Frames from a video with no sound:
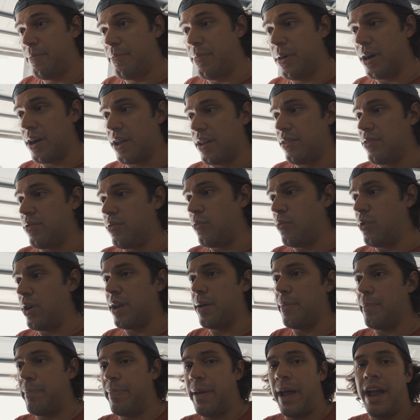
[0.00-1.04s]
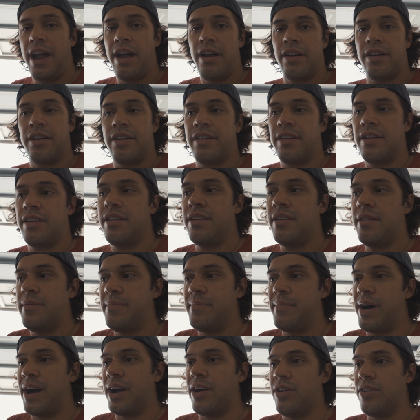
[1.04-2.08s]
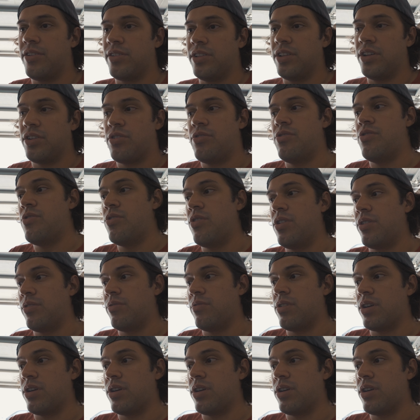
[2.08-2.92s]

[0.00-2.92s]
But when it paired, my little horn